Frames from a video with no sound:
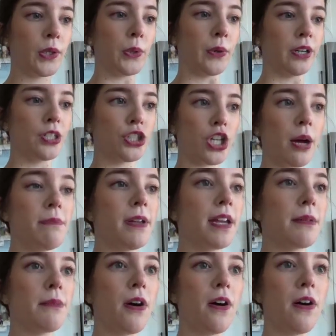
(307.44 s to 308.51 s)
or a
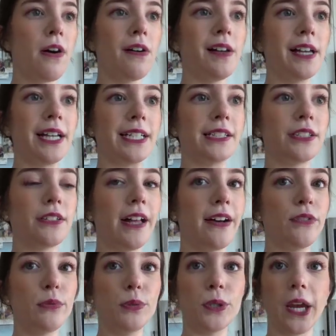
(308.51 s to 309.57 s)
shopping mall and he'll have
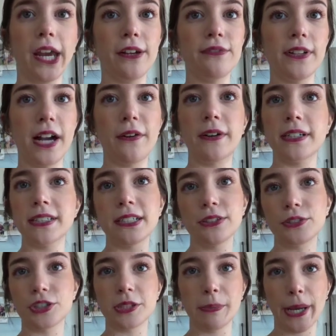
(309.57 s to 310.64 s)
a bouquet of flowers and
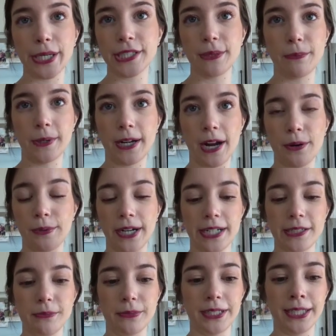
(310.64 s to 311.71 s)
he'll just pick someone out
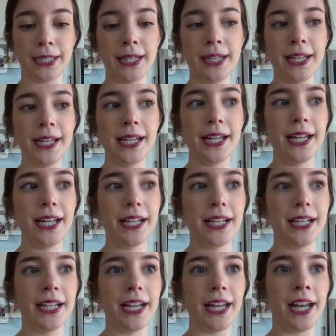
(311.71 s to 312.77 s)
randomly
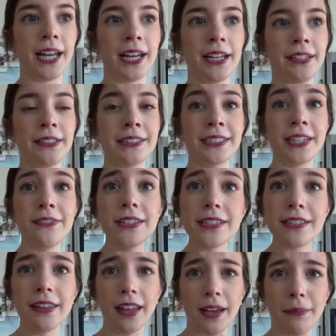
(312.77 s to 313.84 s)
and give it
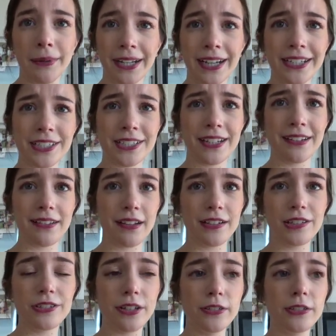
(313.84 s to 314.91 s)
to them. And I just think that
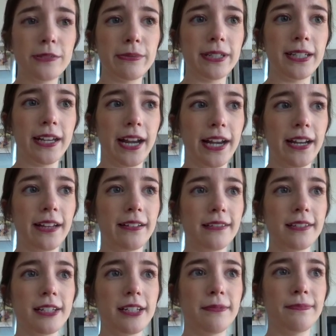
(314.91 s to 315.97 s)
is so sweet,
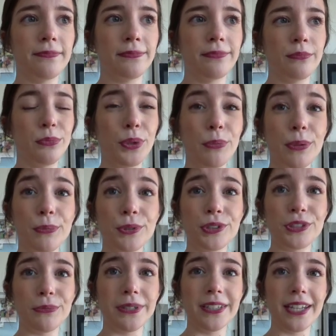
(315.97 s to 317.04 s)
and more people
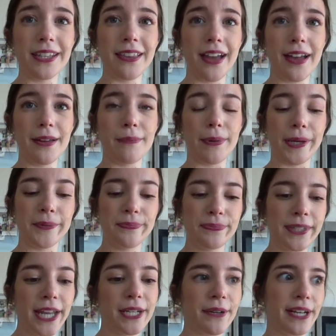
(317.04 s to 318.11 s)
should be like that. But
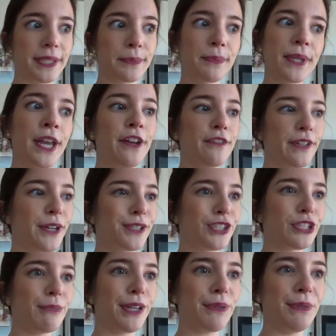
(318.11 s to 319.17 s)
anyways, flowers
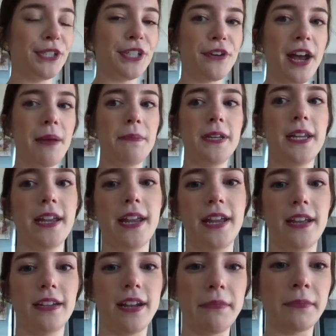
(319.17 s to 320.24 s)
just make me so happy,
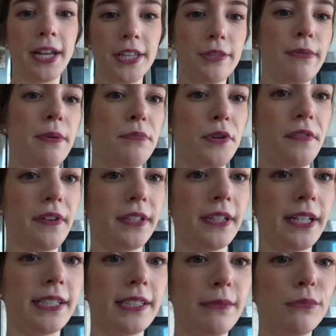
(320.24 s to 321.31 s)
and I'm glad that my boyfriend
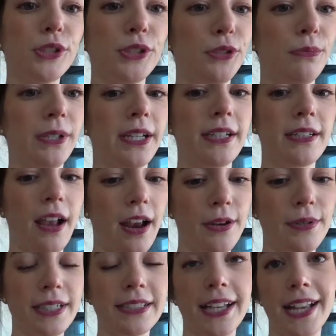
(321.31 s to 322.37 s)
likes them too, because I
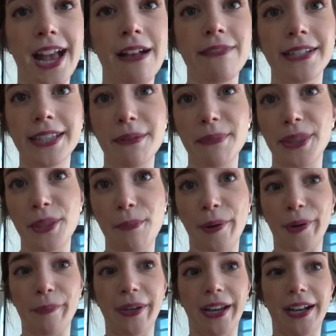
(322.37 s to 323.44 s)
always like having them in the
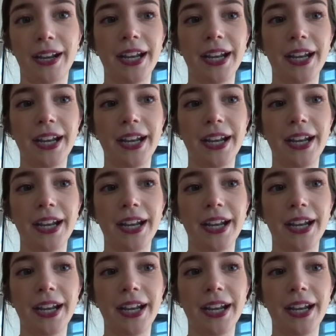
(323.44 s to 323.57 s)
apartment.